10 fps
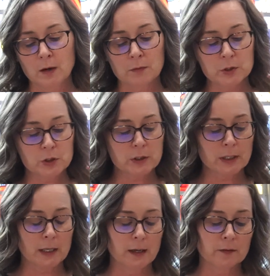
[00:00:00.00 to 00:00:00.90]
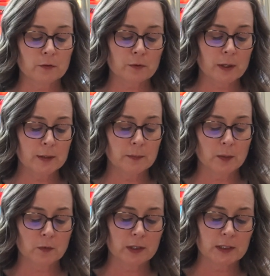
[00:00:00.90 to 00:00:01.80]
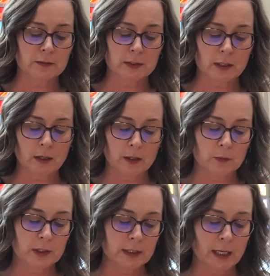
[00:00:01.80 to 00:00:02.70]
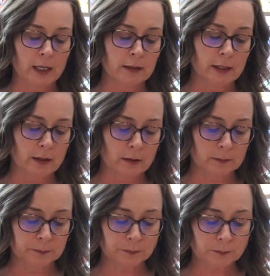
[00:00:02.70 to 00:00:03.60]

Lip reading: Richard and I have great memories of time with Dad there.